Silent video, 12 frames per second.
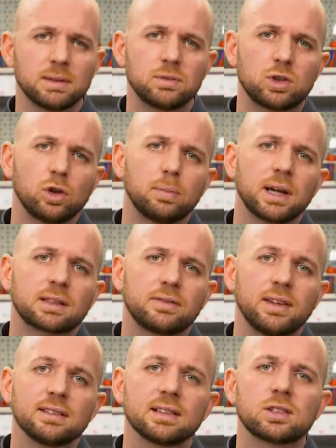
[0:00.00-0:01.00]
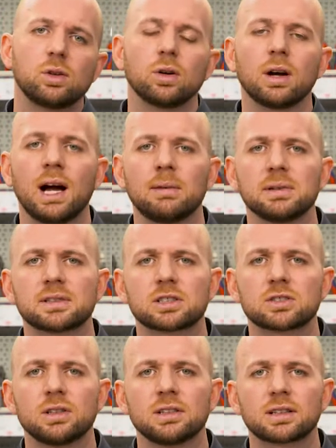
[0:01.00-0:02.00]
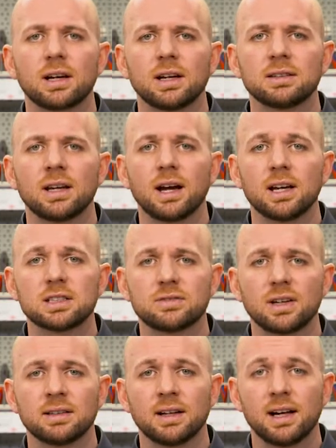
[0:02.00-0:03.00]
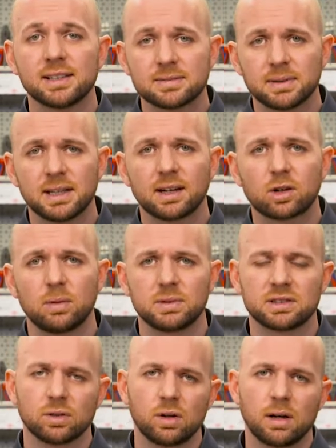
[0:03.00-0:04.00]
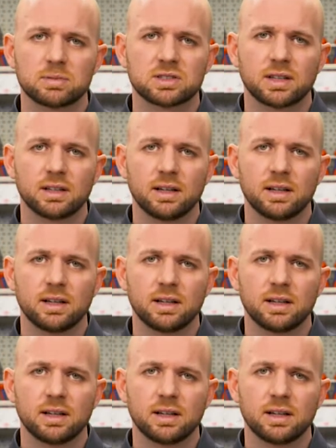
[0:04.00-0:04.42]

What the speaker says: for much higher working speeds with the TubiX than with traditional pipe cutters.